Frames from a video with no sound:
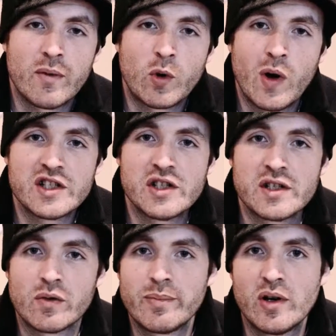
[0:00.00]
questions
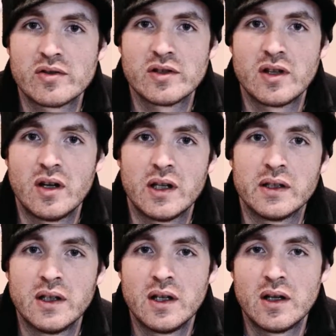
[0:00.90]
that were posted
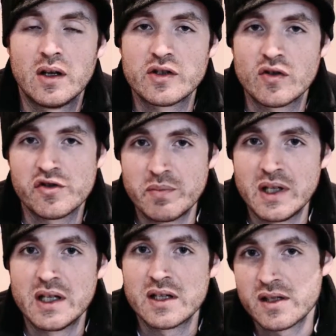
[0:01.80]
on social
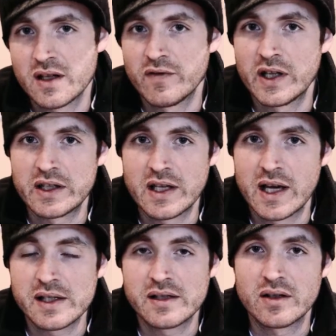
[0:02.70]
media and stuff like
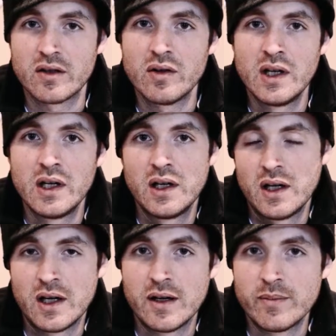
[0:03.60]
that. So
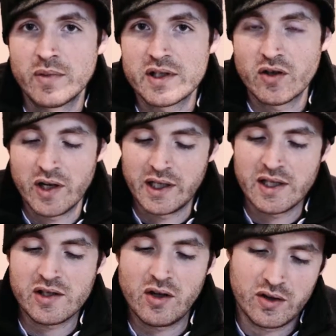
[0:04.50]
let's go ahead and get
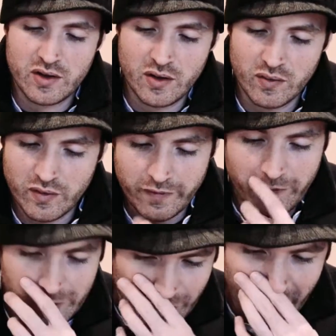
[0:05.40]
started. So the
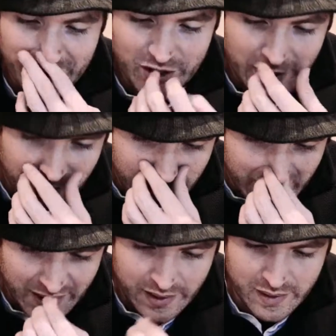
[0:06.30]
first question is